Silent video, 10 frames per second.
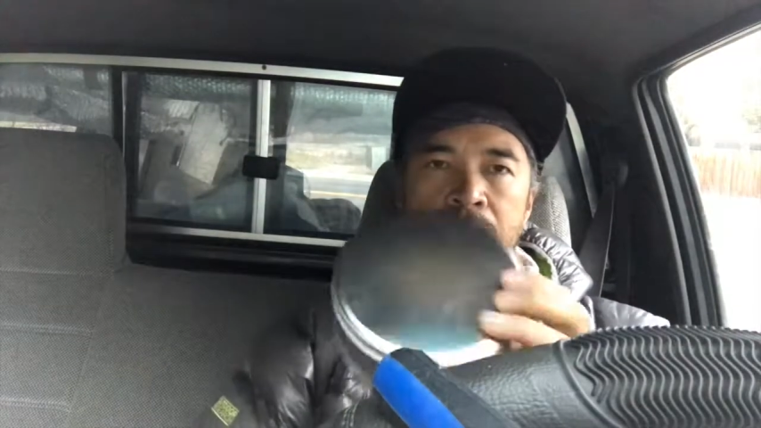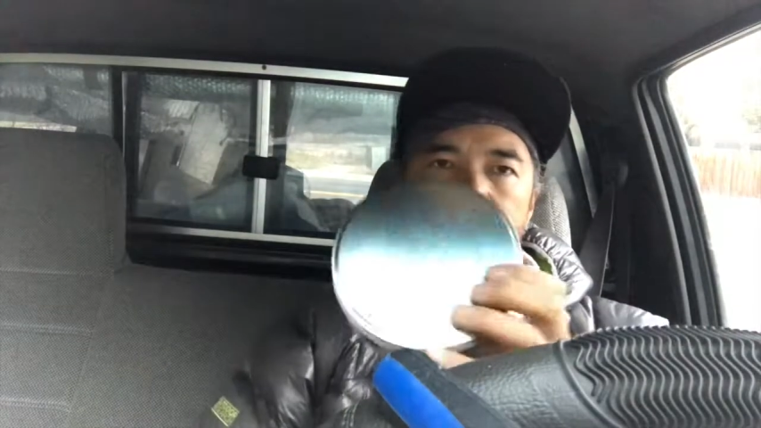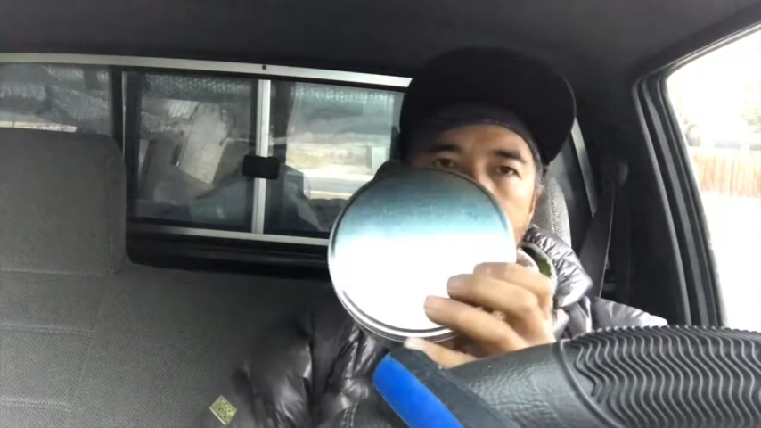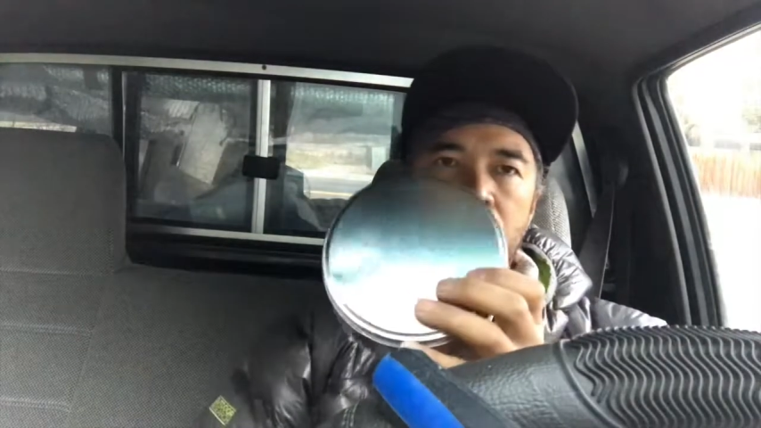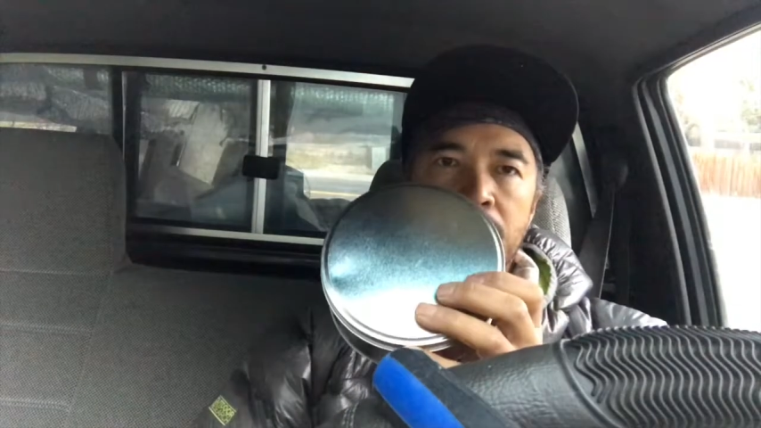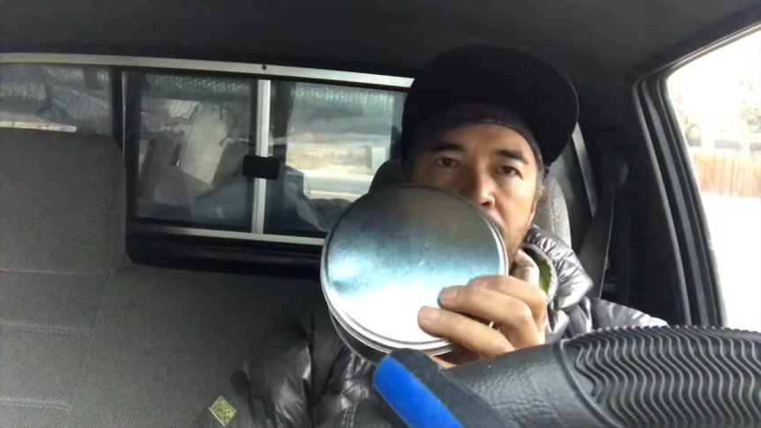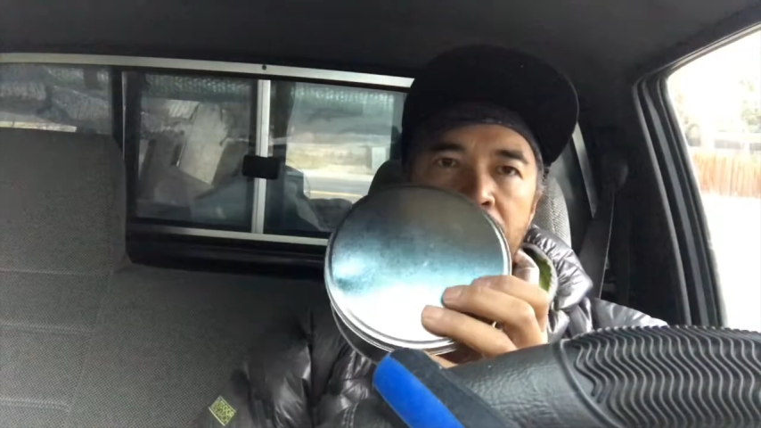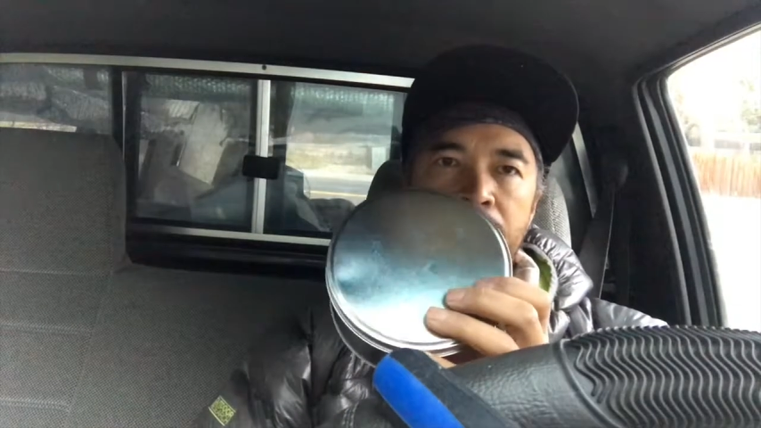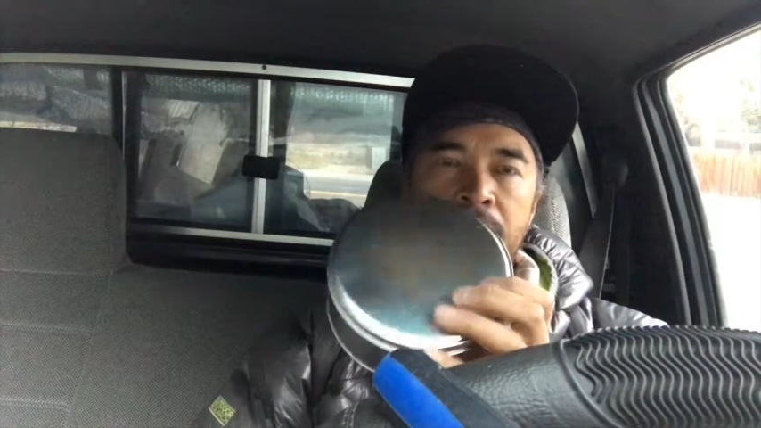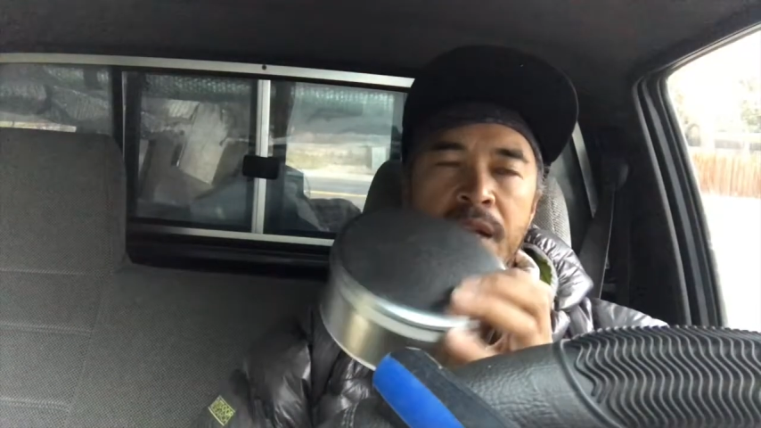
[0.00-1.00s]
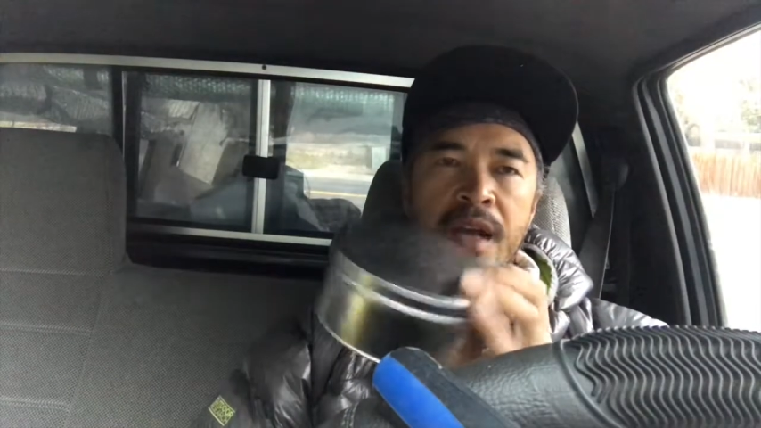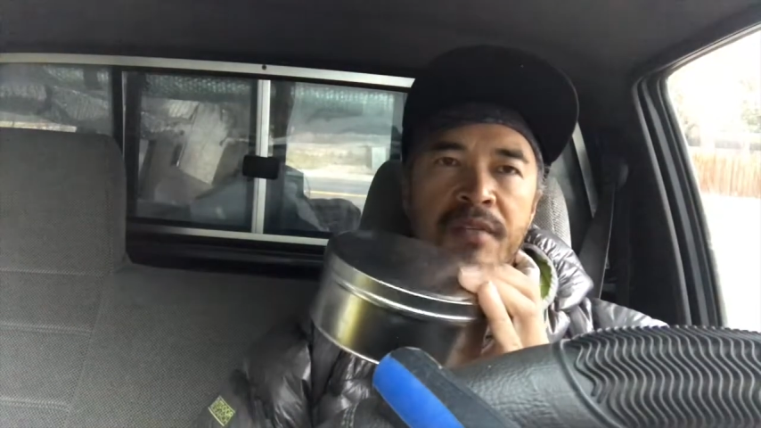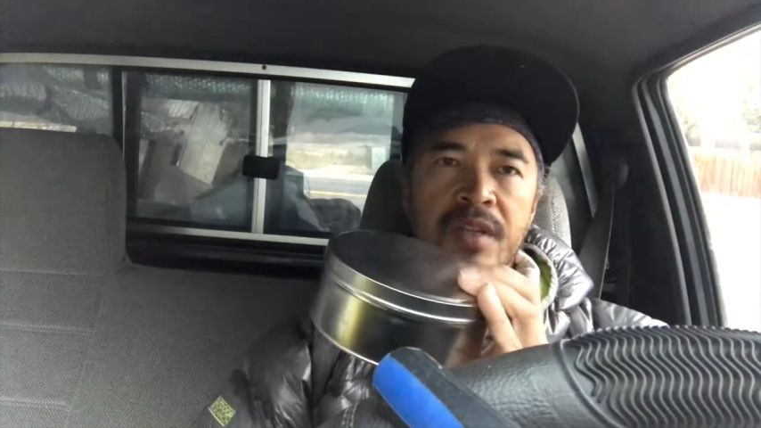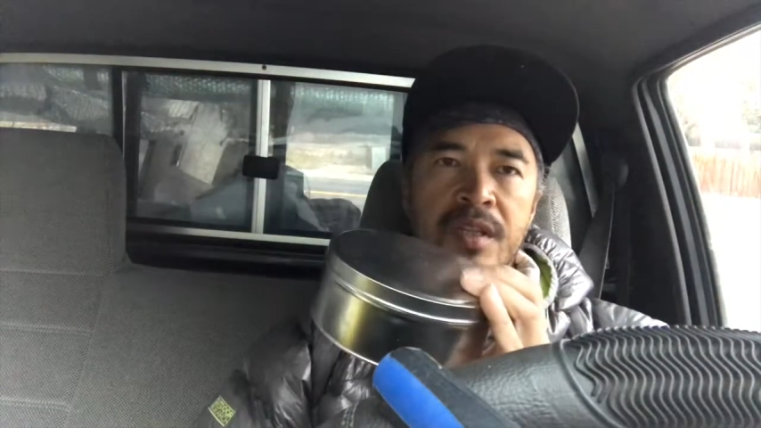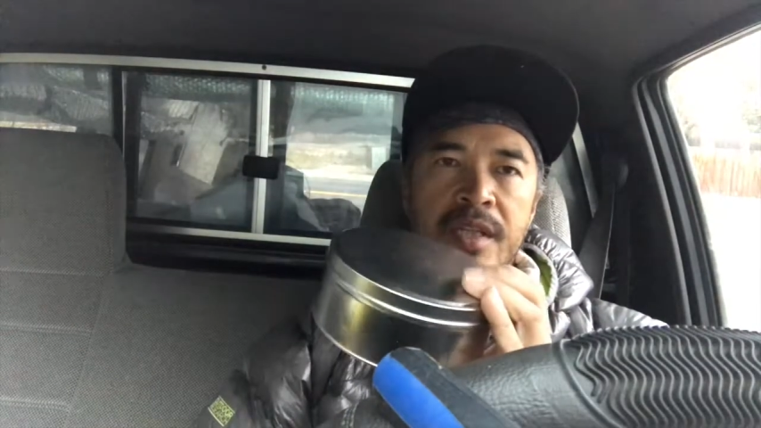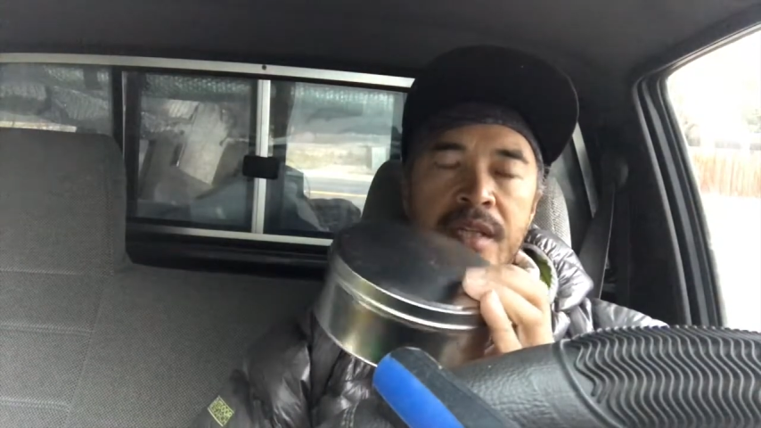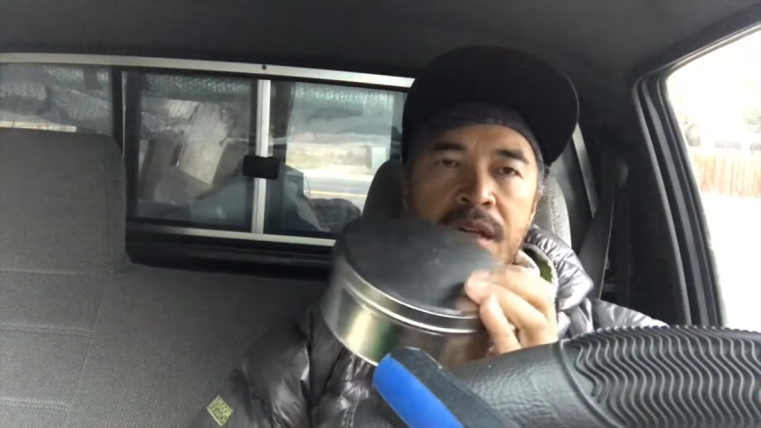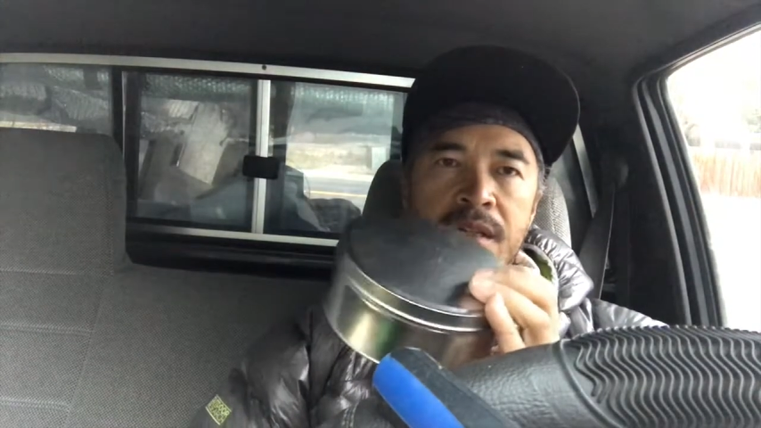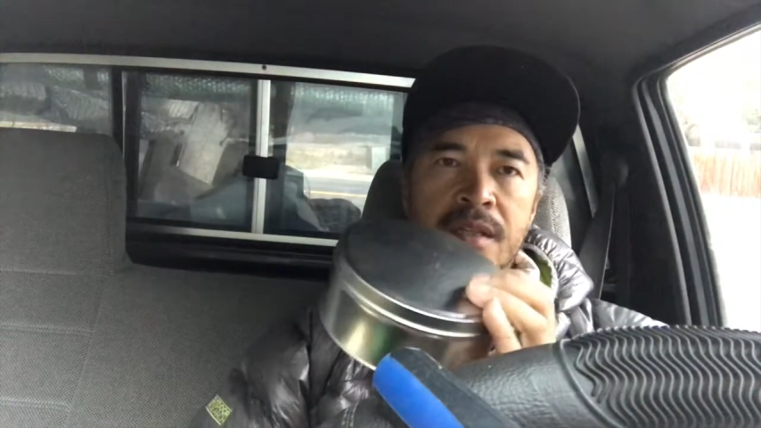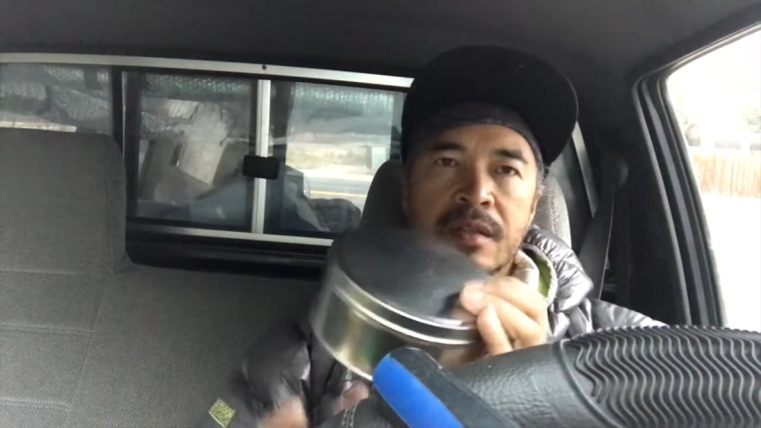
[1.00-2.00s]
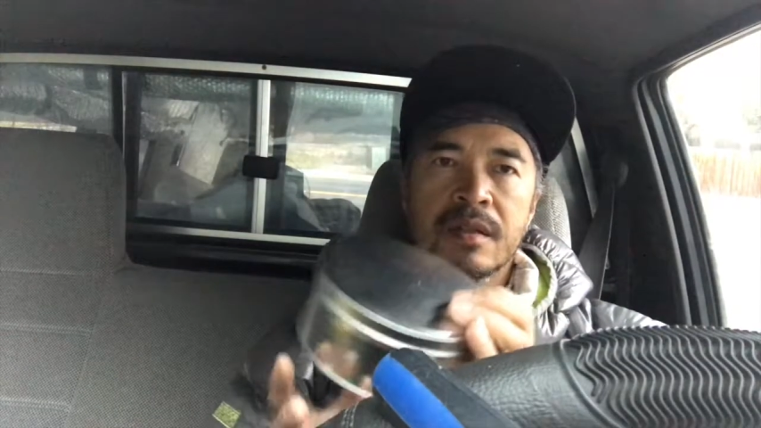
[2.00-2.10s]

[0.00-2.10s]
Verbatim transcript: The cool thing about having a lid on it